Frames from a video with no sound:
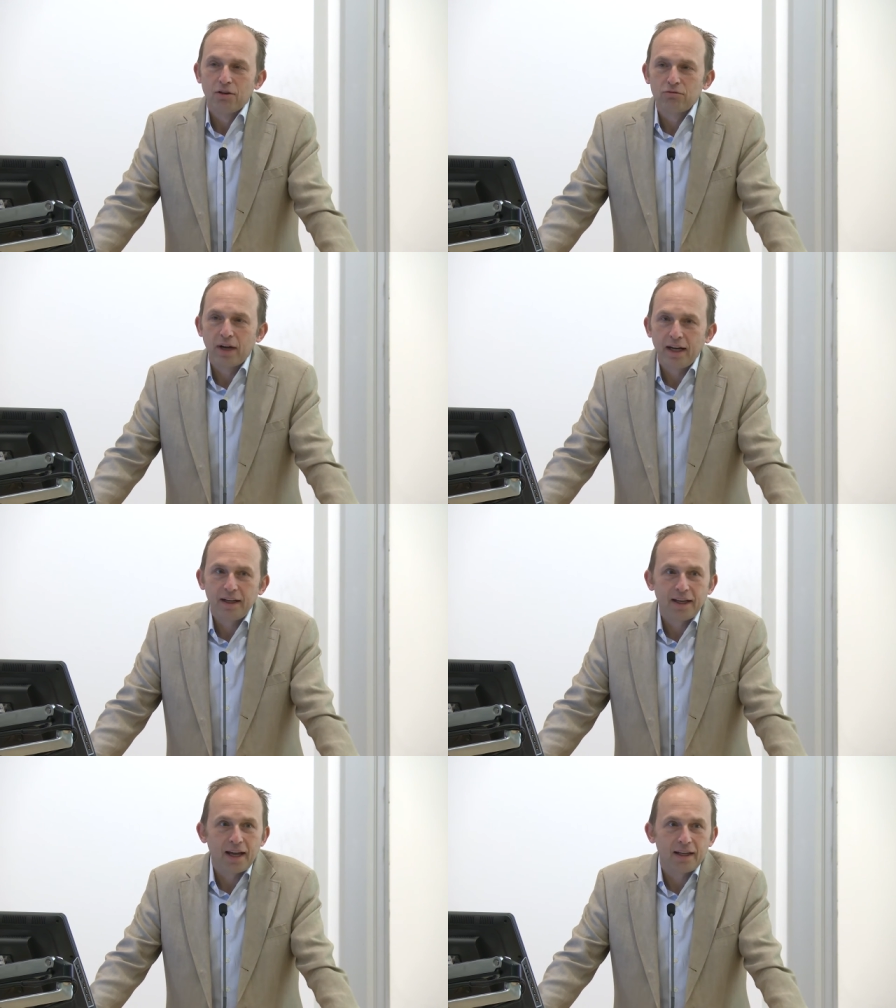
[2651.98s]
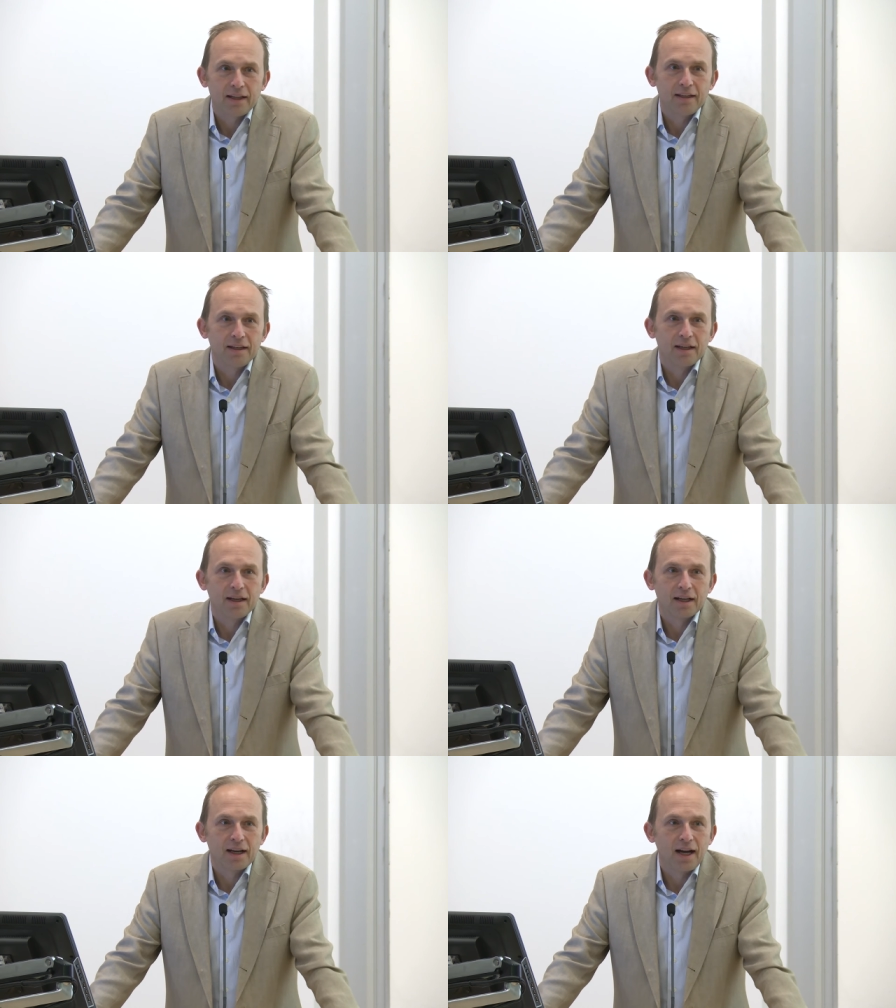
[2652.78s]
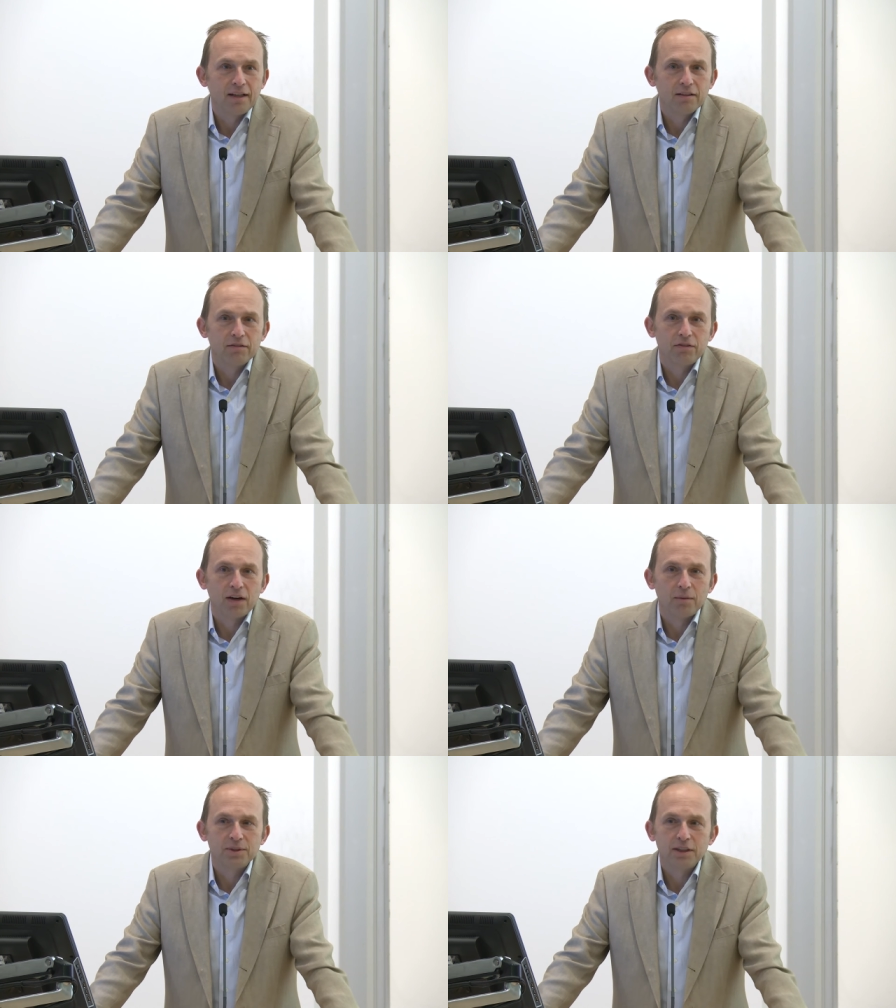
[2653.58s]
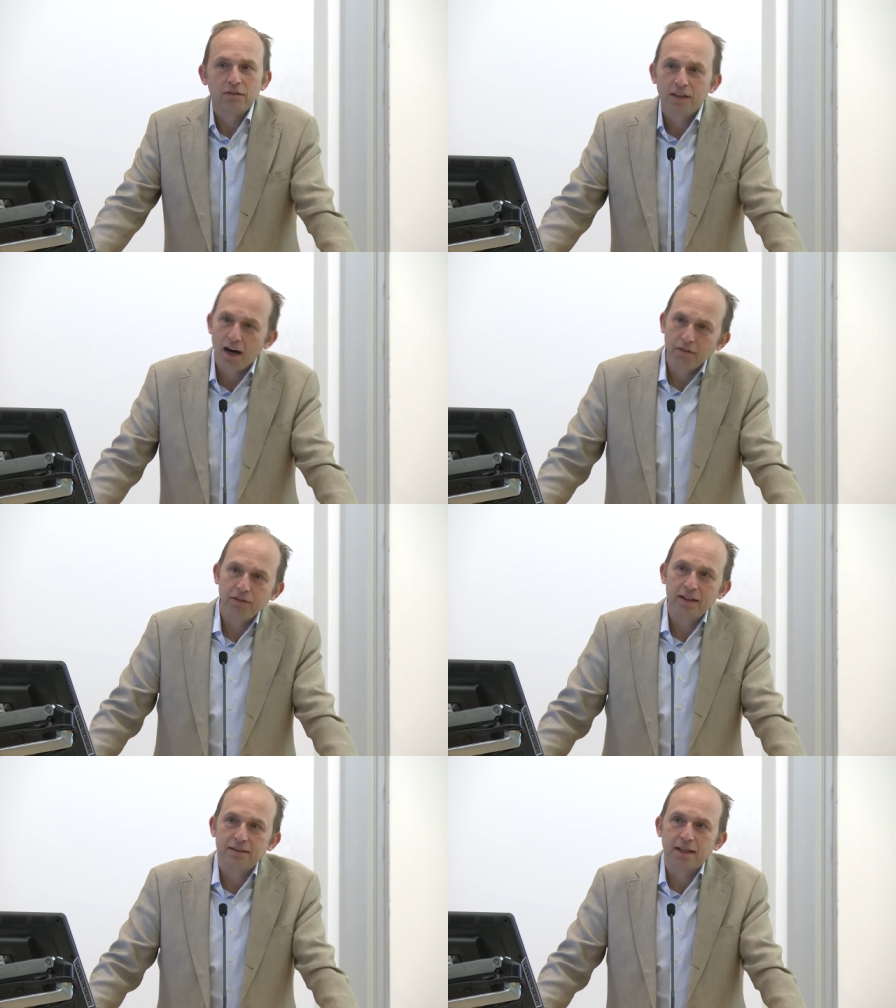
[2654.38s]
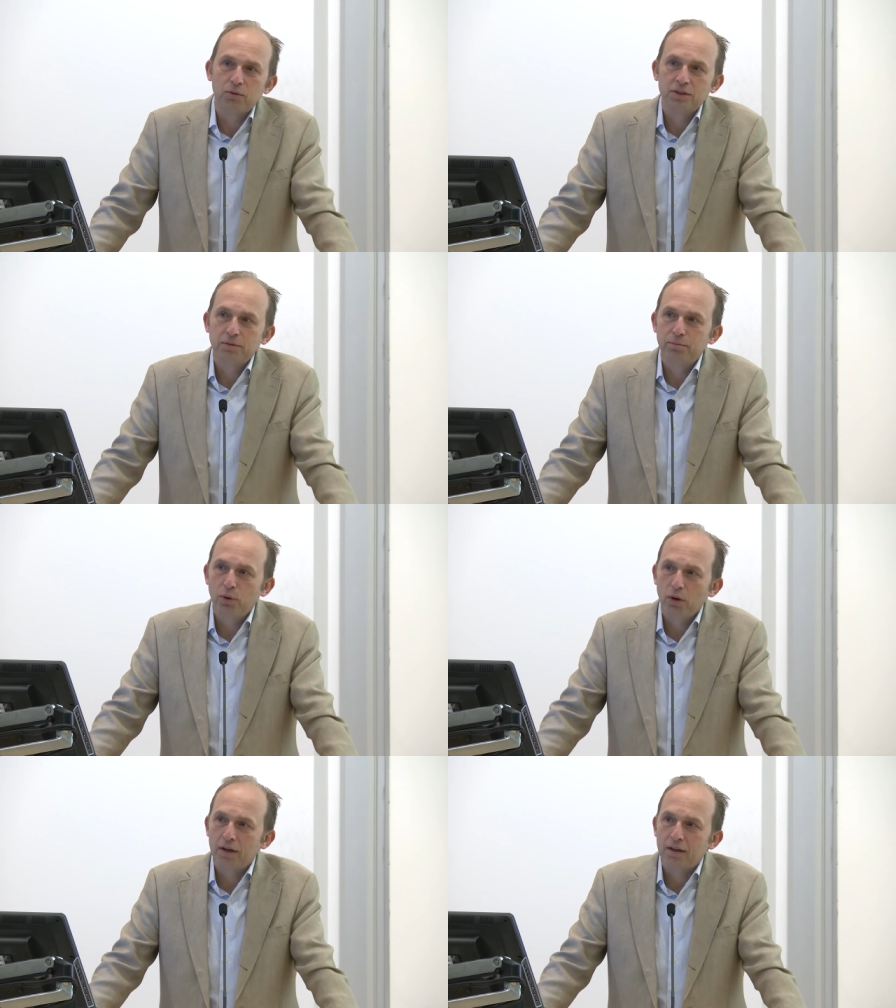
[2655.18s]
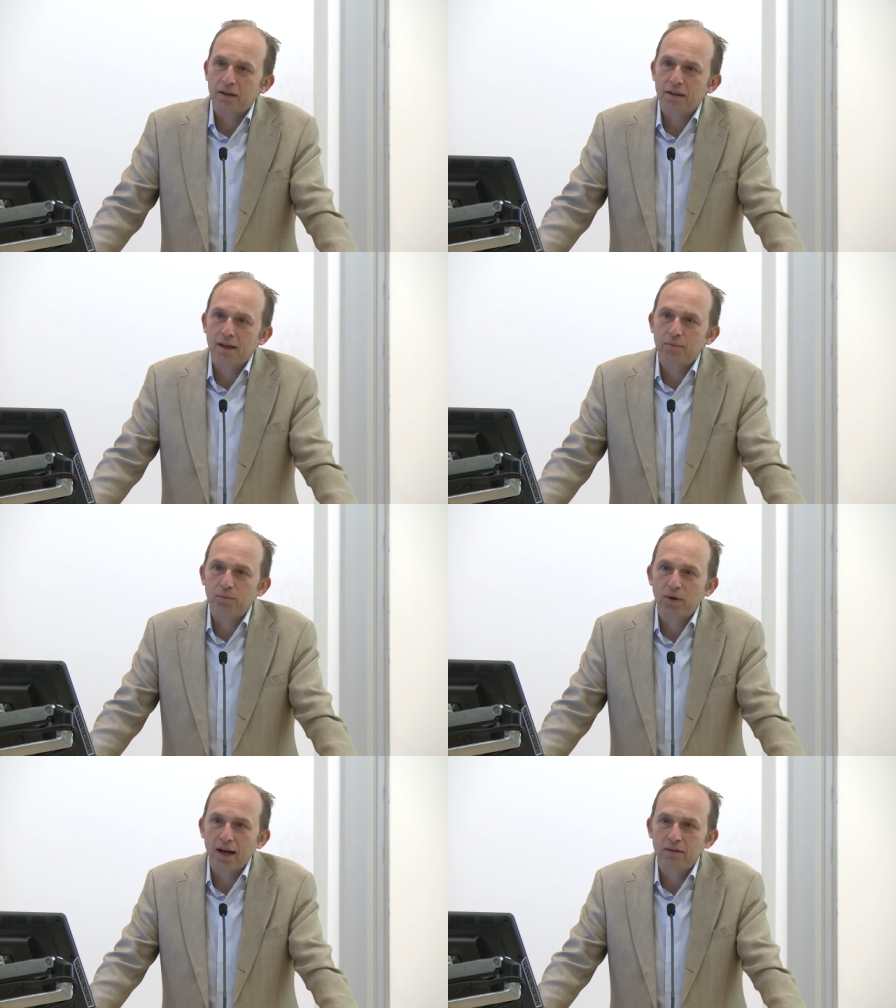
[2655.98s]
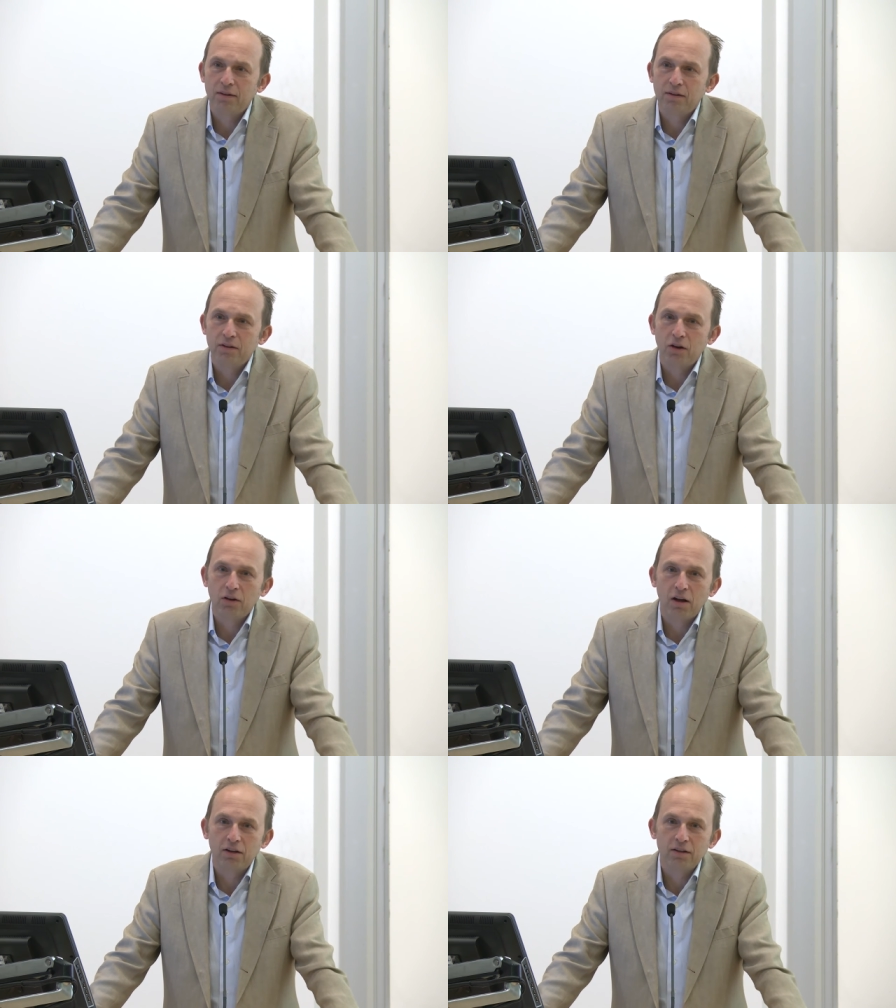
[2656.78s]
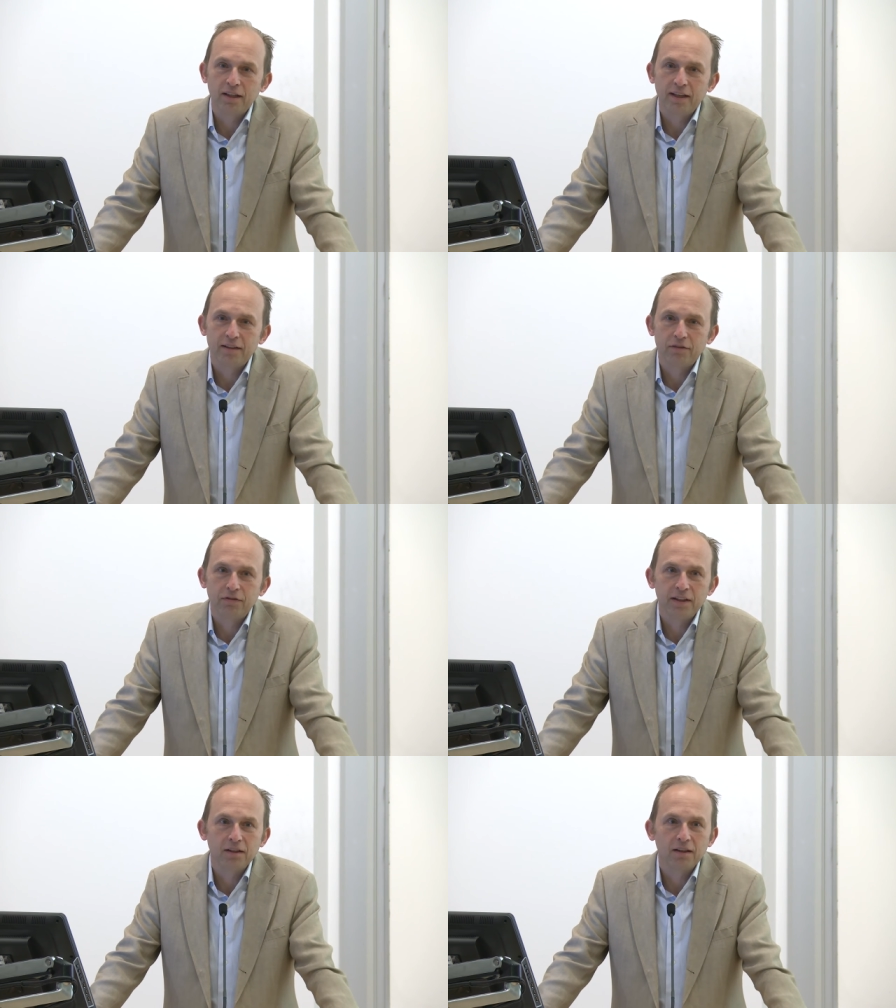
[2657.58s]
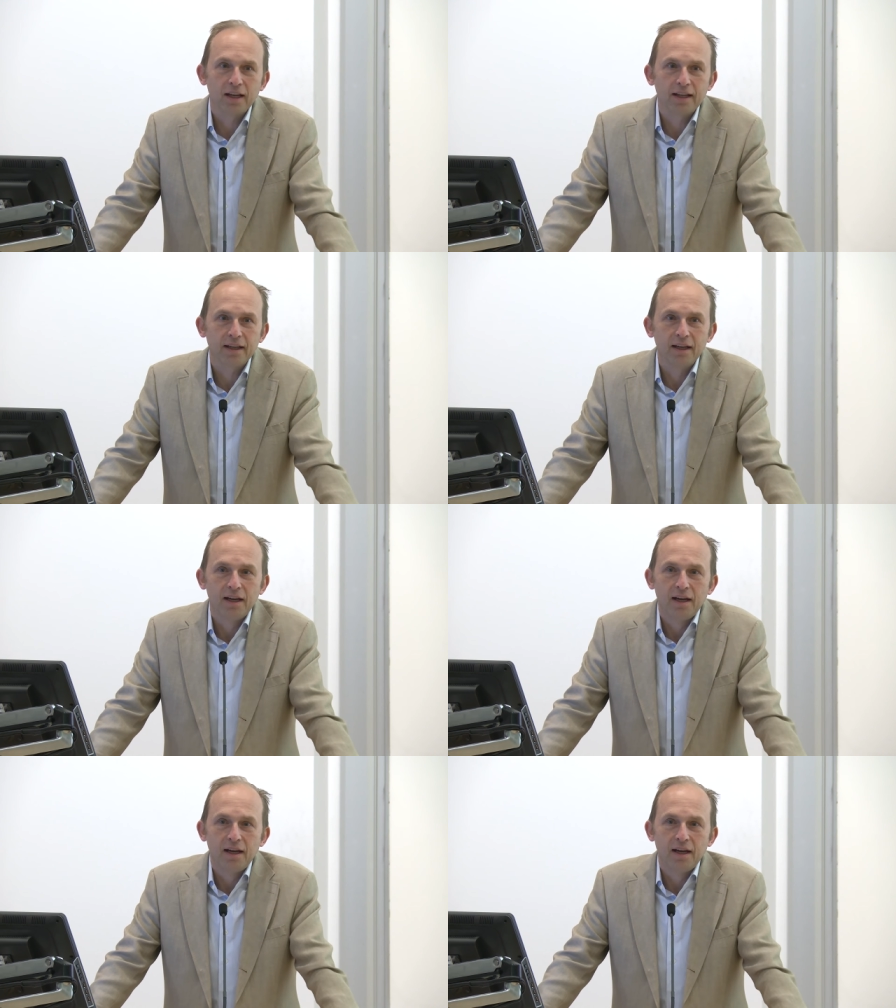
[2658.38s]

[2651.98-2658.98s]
radiated a kind of um, self confidence that was important, that Brown no longer needed to feel like